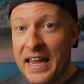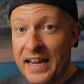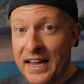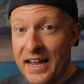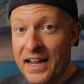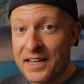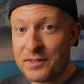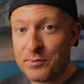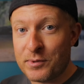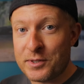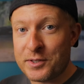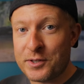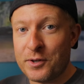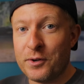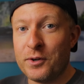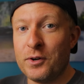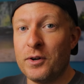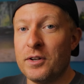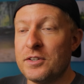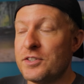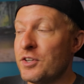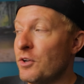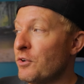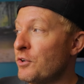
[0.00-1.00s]
Hey guys, what's
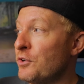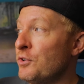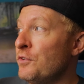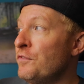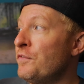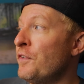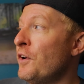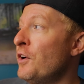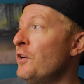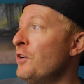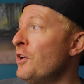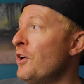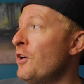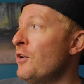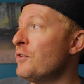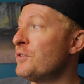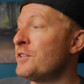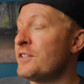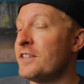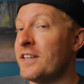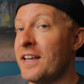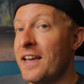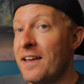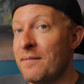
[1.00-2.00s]
going on? So
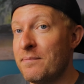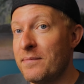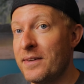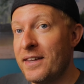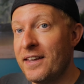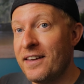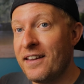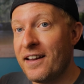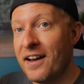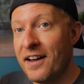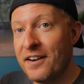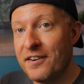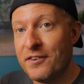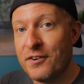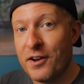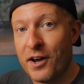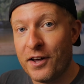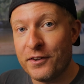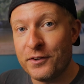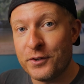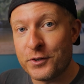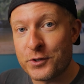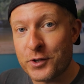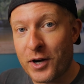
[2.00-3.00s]
GooFoto sent me
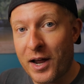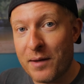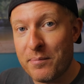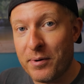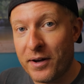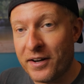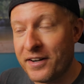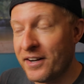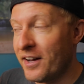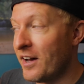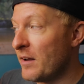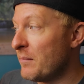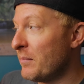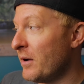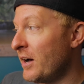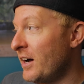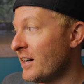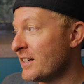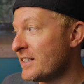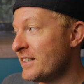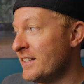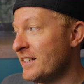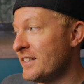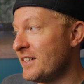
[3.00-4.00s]
another tripod to
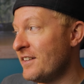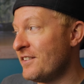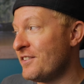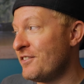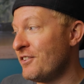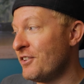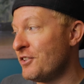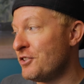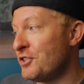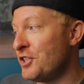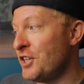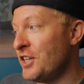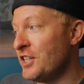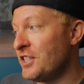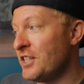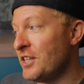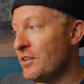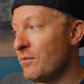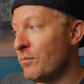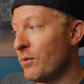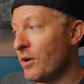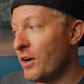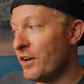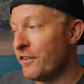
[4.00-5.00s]
unbox. This is the
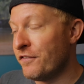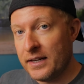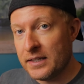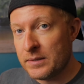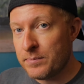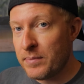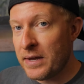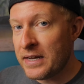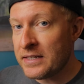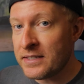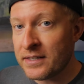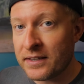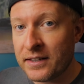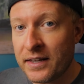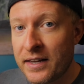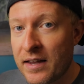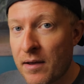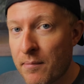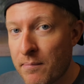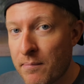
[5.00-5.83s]
GT1. It's basically